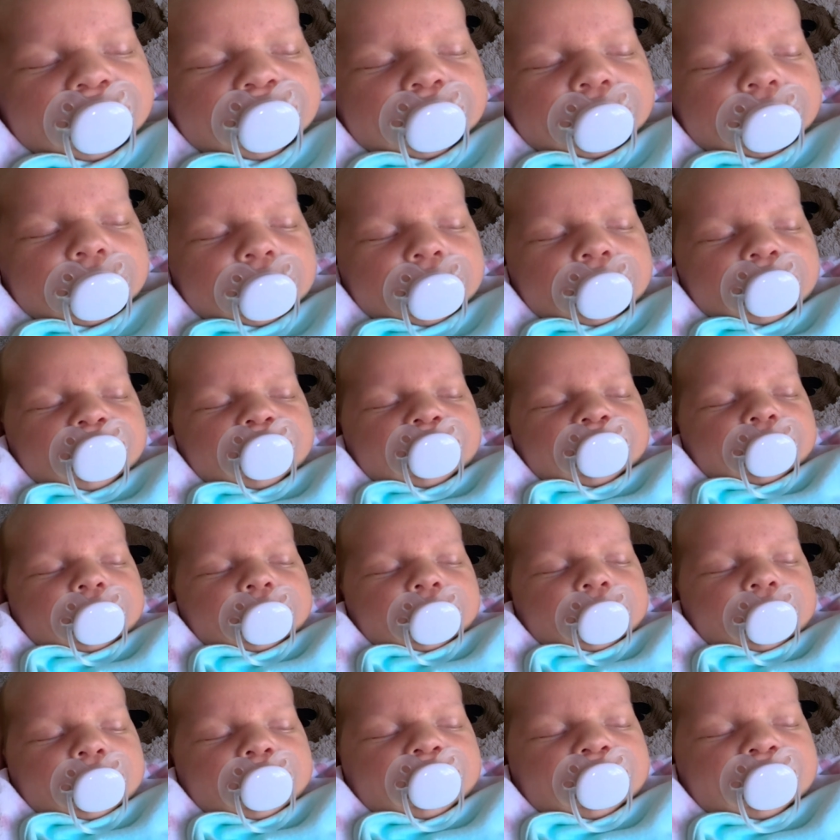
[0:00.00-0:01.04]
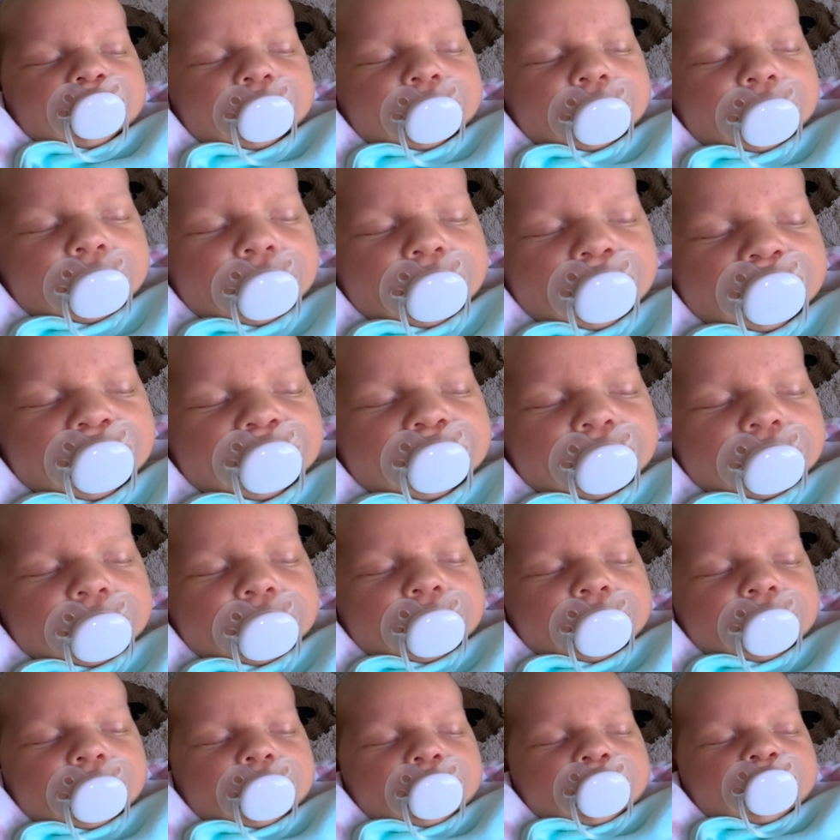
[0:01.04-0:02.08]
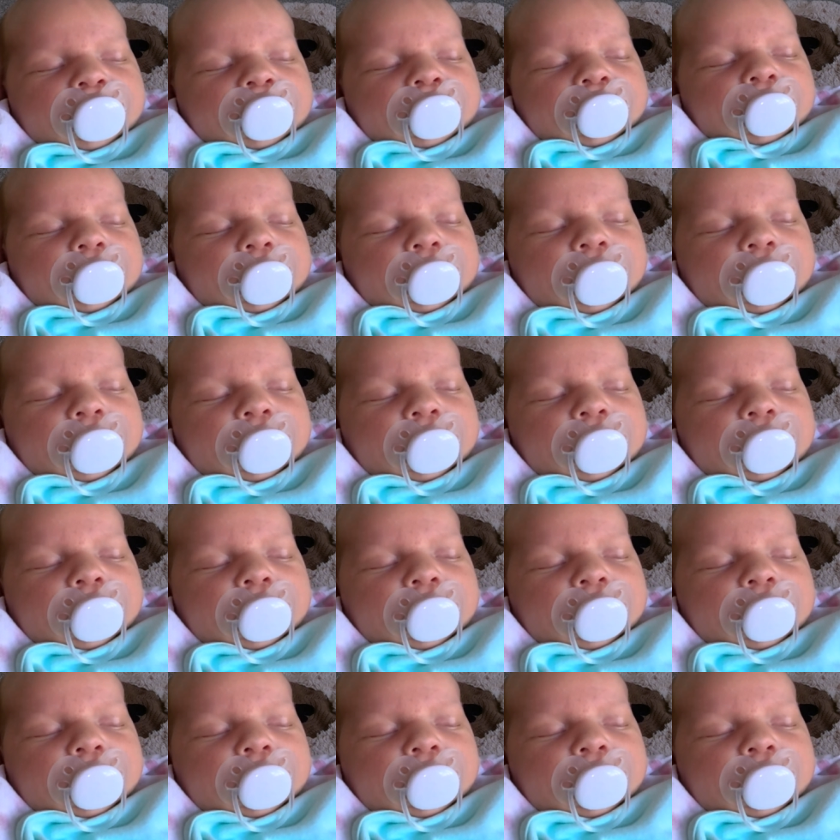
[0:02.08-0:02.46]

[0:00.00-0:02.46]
and the society of a pet rat